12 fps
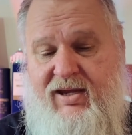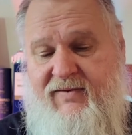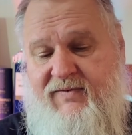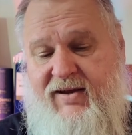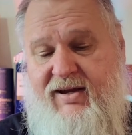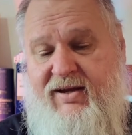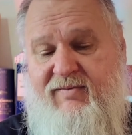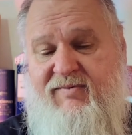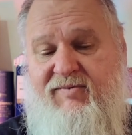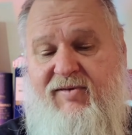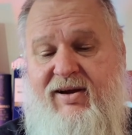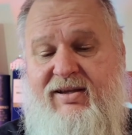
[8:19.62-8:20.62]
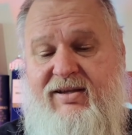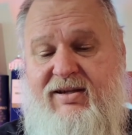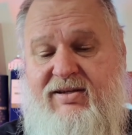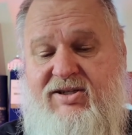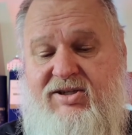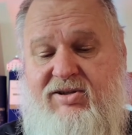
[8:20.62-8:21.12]
if I can find
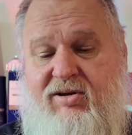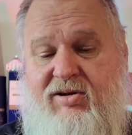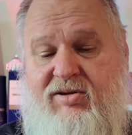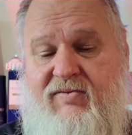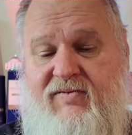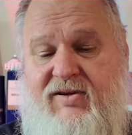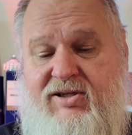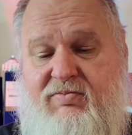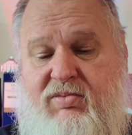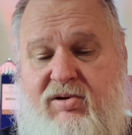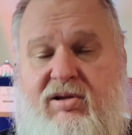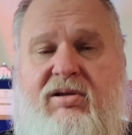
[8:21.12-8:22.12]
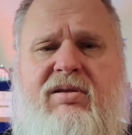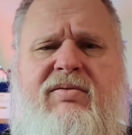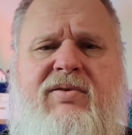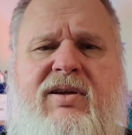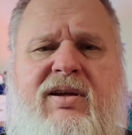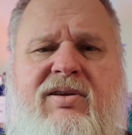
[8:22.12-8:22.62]
the start of this bottle.
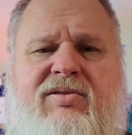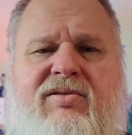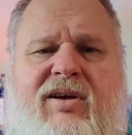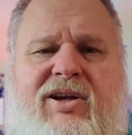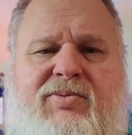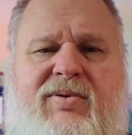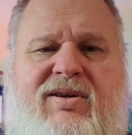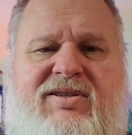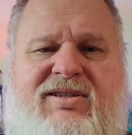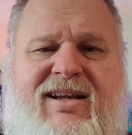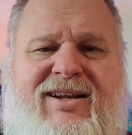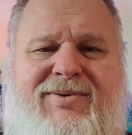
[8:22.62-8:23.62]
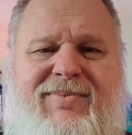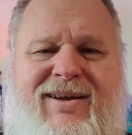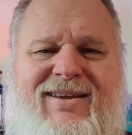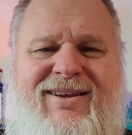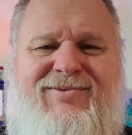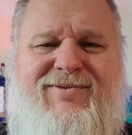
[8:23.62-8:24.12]
Tonight we are
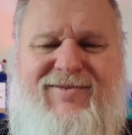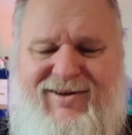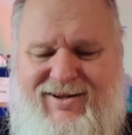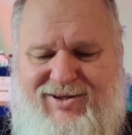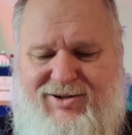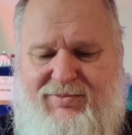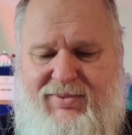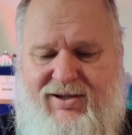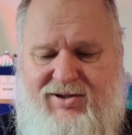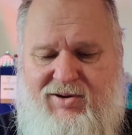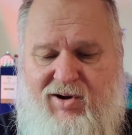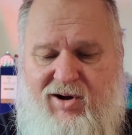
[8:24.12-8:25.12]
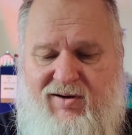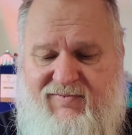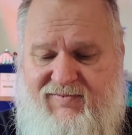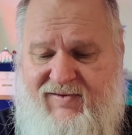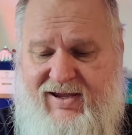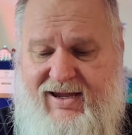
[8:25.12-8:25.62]
celebrating with a little bit
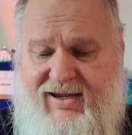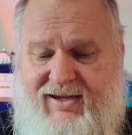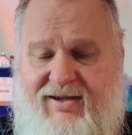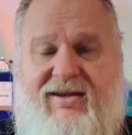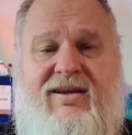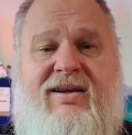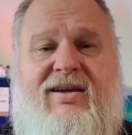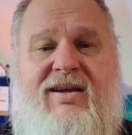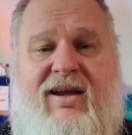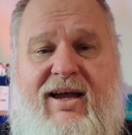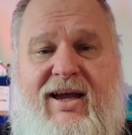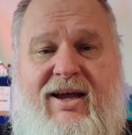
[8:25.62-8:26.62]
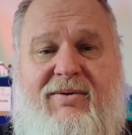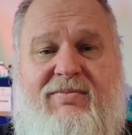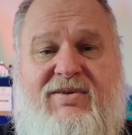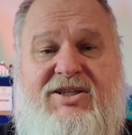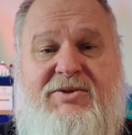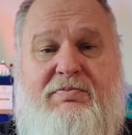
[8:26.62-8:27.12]
of a
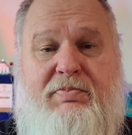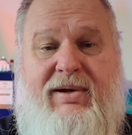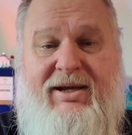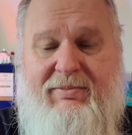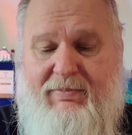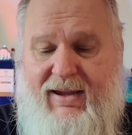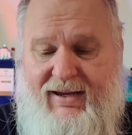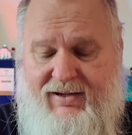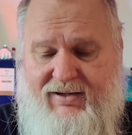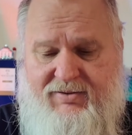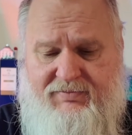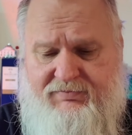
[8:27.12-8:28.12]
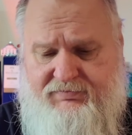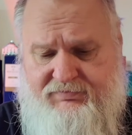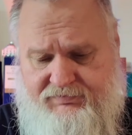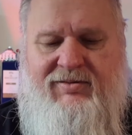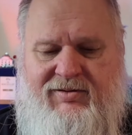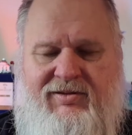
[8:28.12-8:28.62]
Springbank.
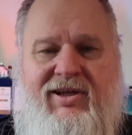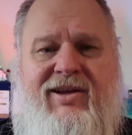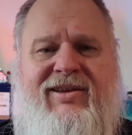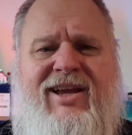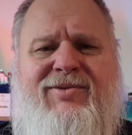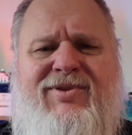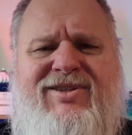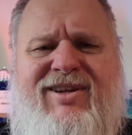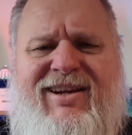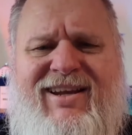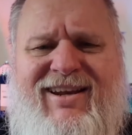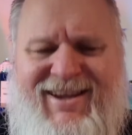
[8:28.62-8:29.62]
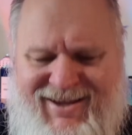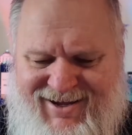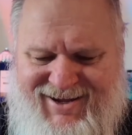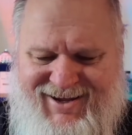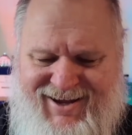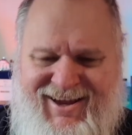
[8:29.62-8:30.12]
Now that was really
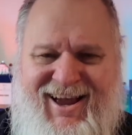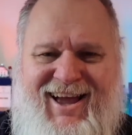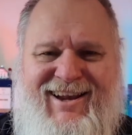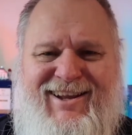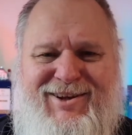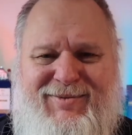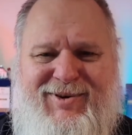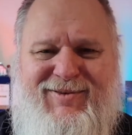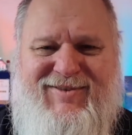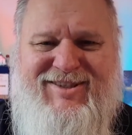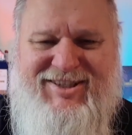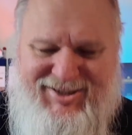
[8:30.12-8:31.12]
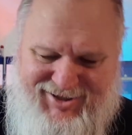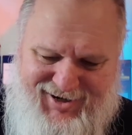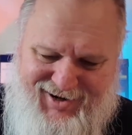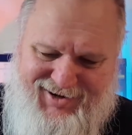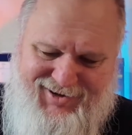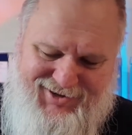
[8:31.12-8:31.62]
a little bit of a
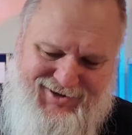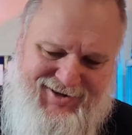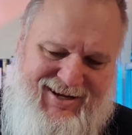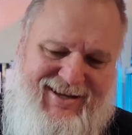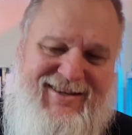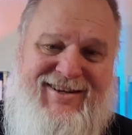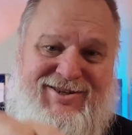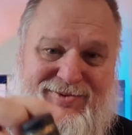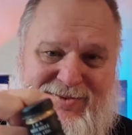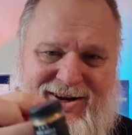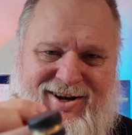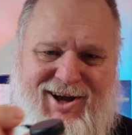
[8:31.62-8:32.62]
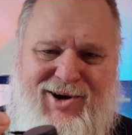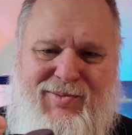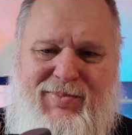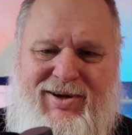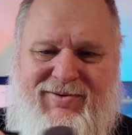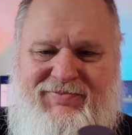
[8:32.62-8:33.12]
struggle to get this one
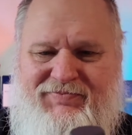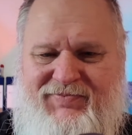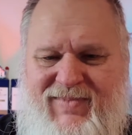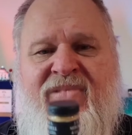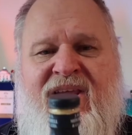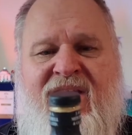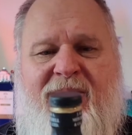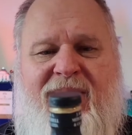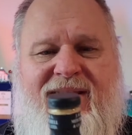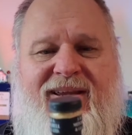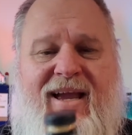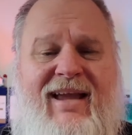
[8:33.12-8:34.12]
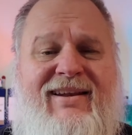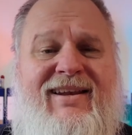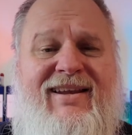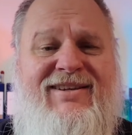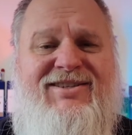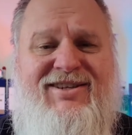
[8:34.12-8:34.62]
open, but at
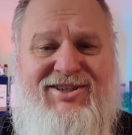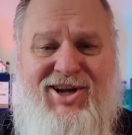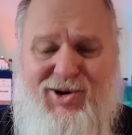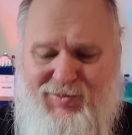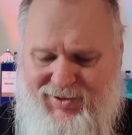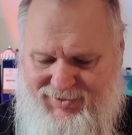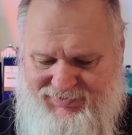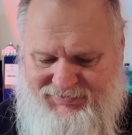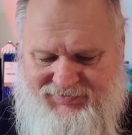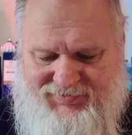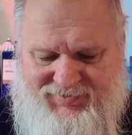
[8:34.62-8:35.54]
least it's open.